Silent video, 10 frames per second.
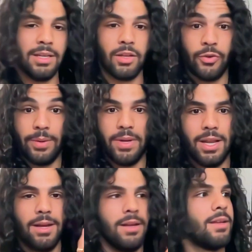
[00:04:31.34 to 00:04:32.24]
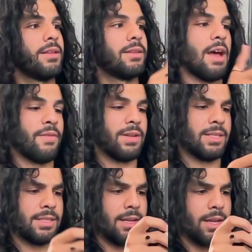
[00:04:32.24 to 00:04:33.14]
in the cream color. I think
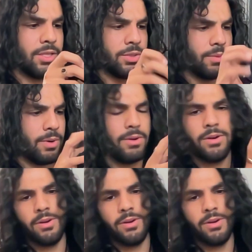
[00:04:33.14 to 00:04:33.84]
this is a large as well.